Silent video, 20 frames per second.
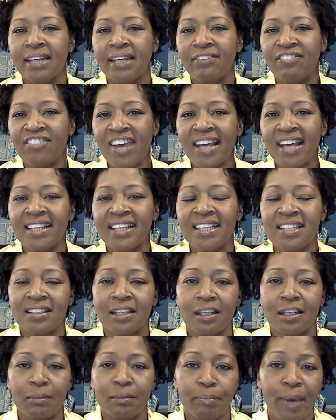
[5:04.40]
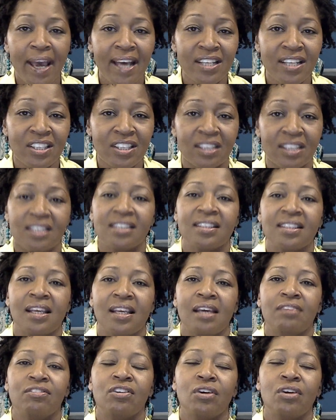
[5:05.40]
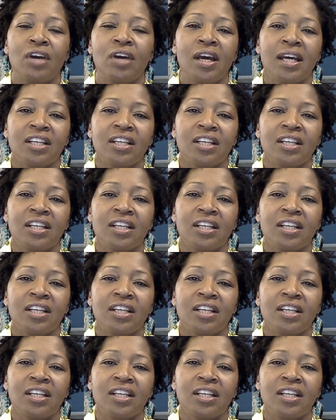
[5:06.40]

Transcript: fact, he is a compassionate Savior.